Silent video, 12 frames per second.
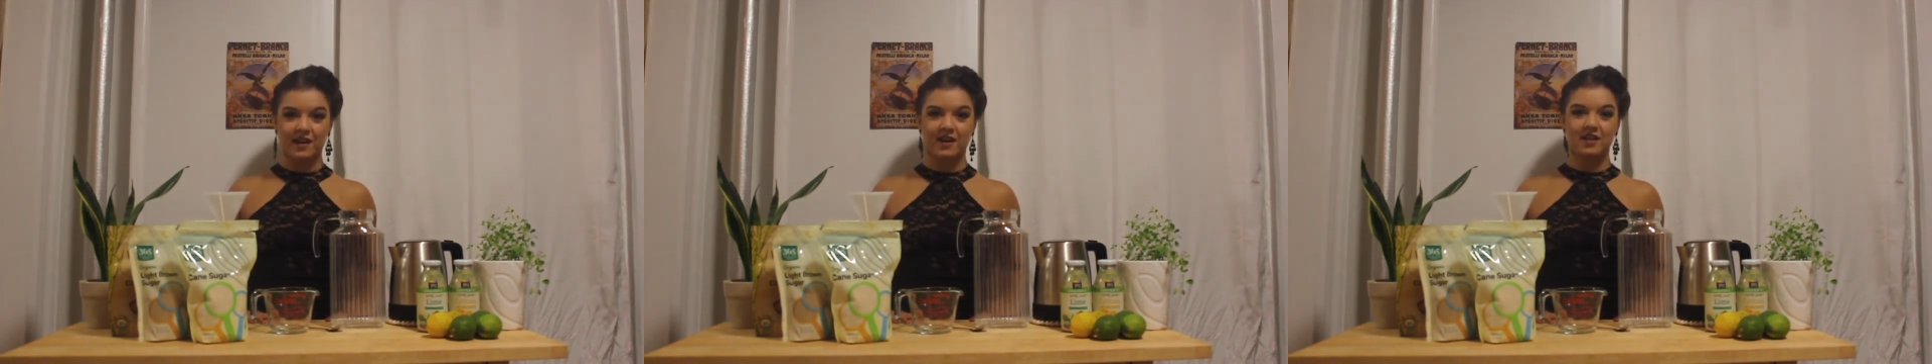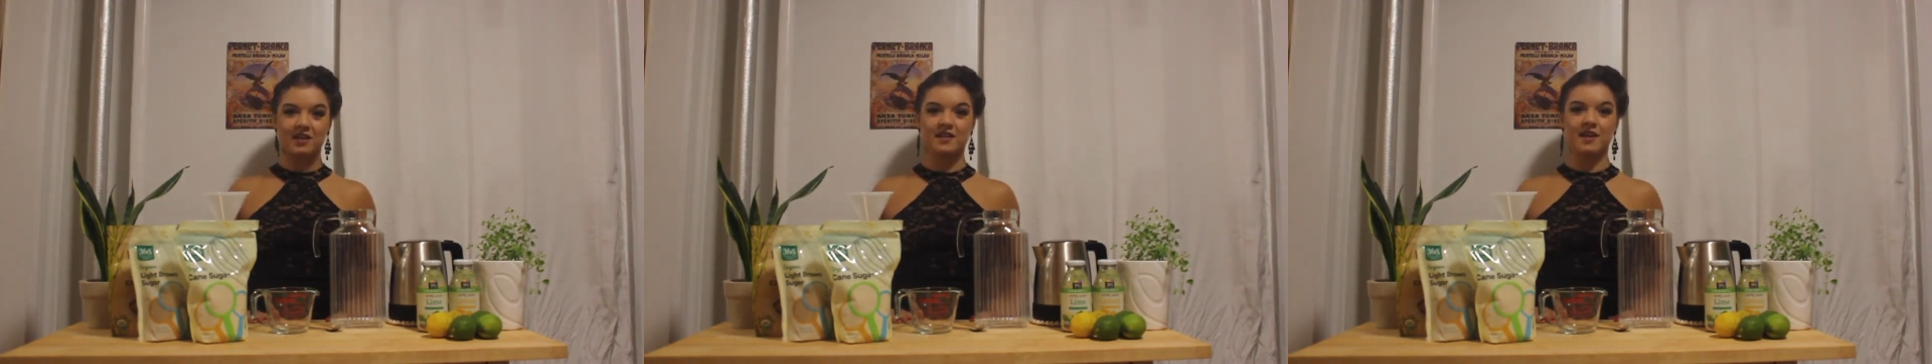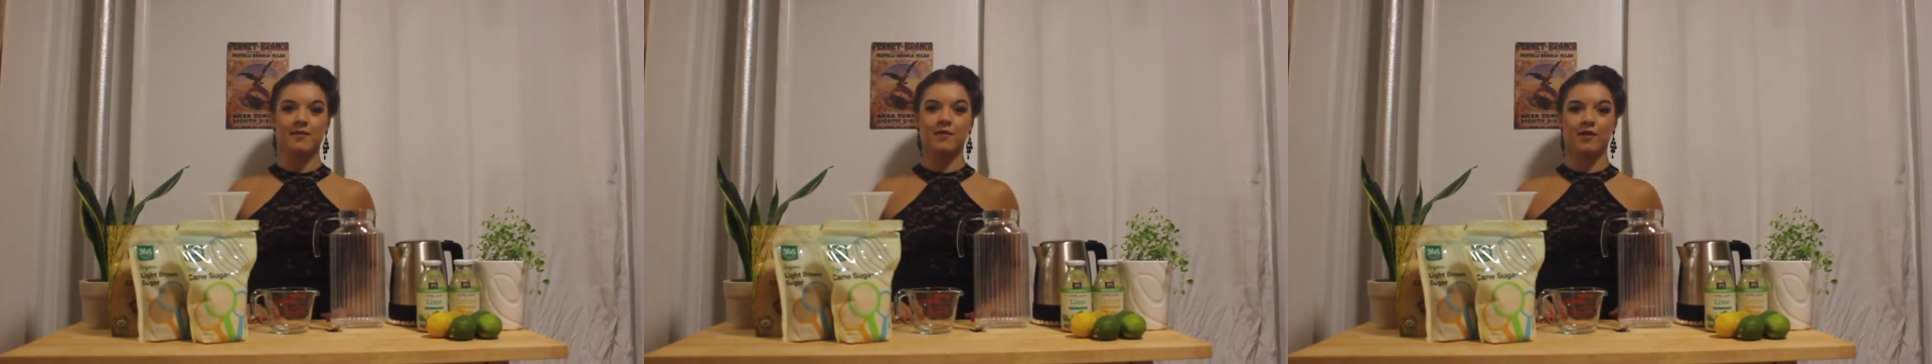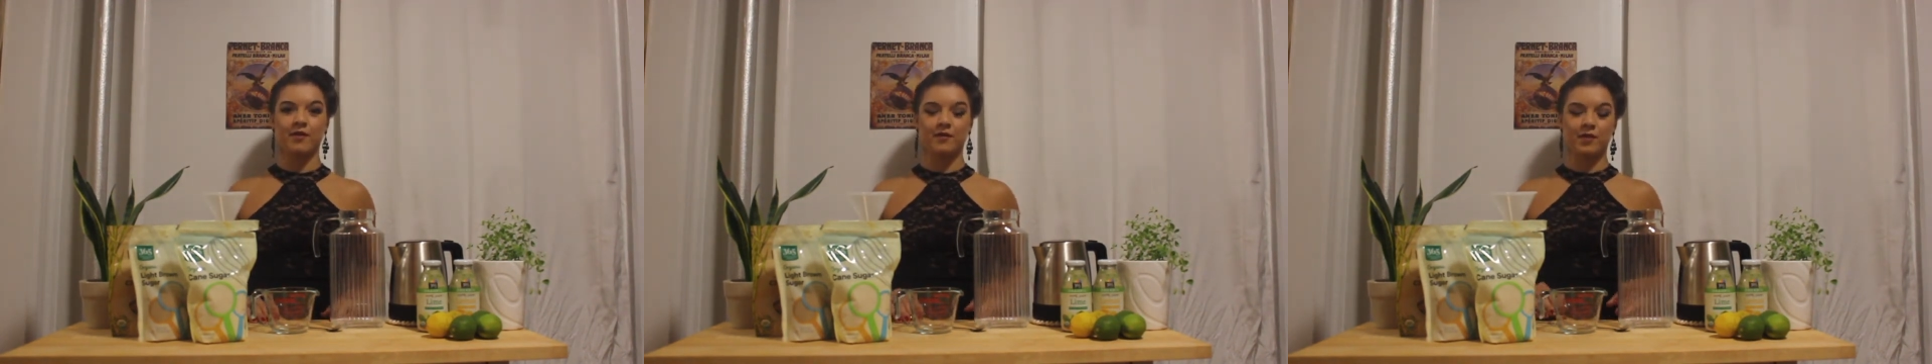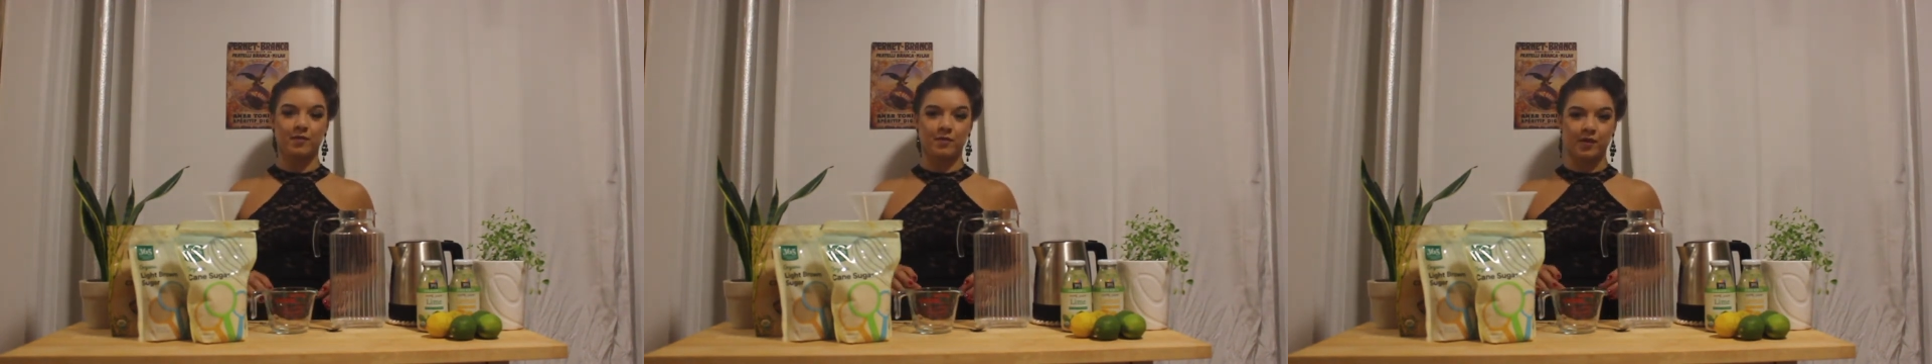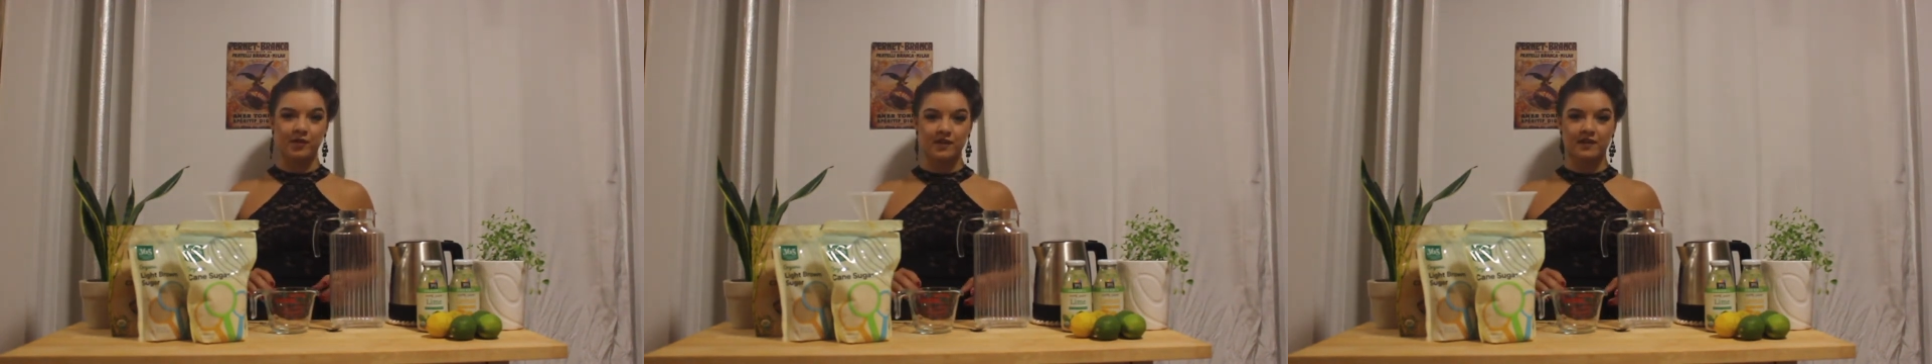are some of the
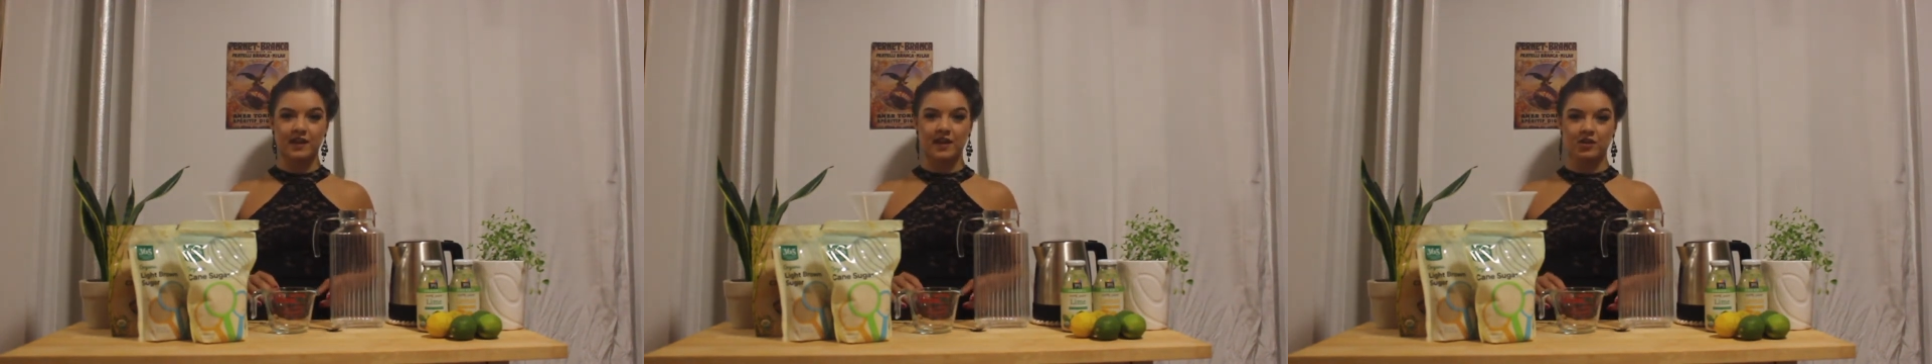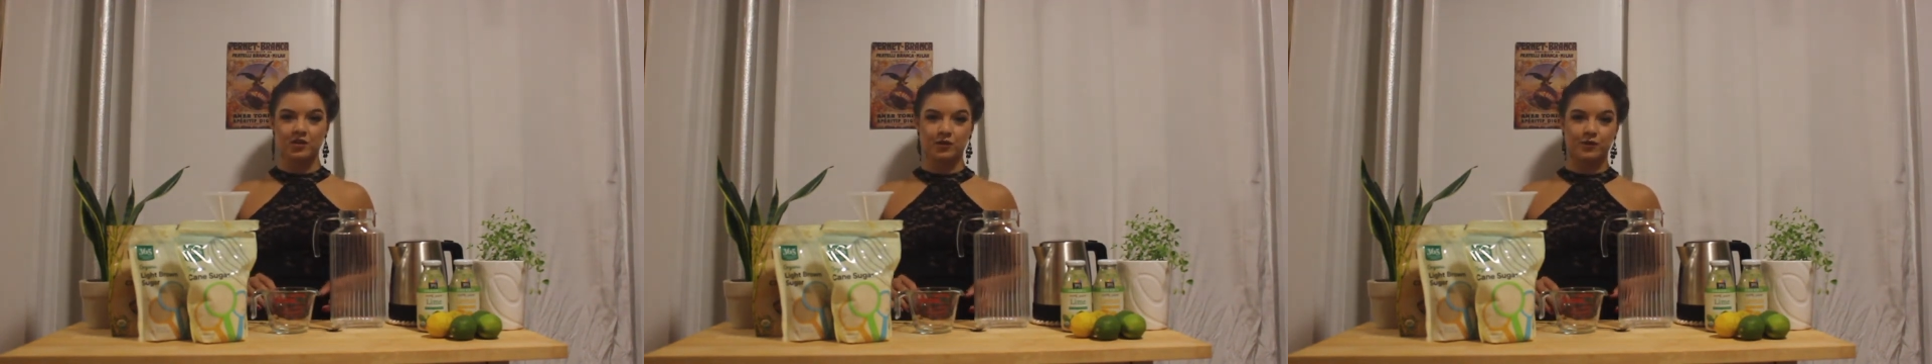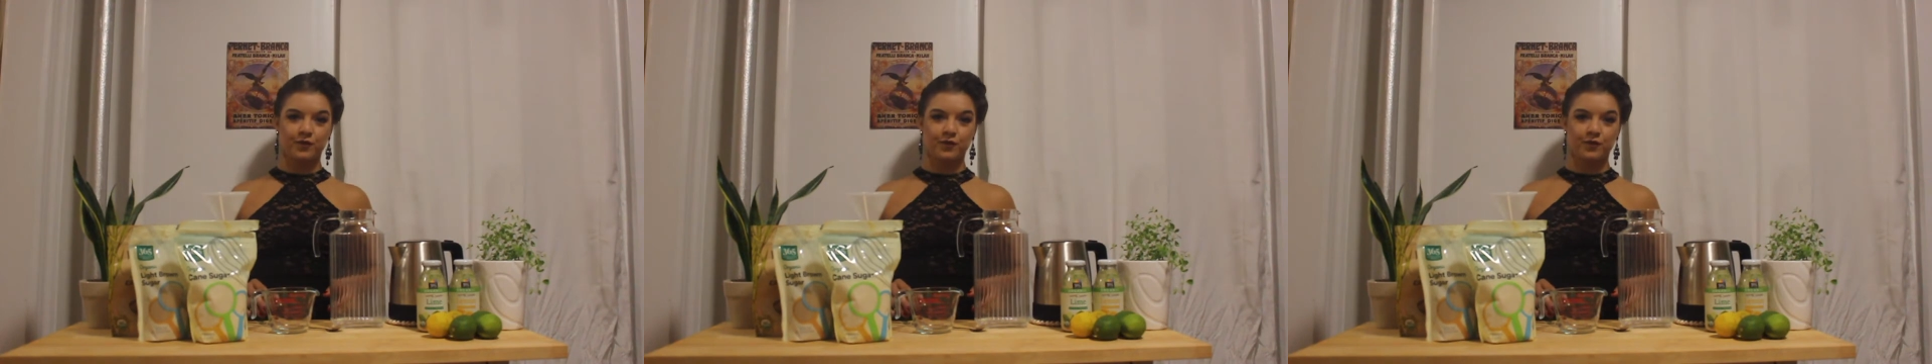most essential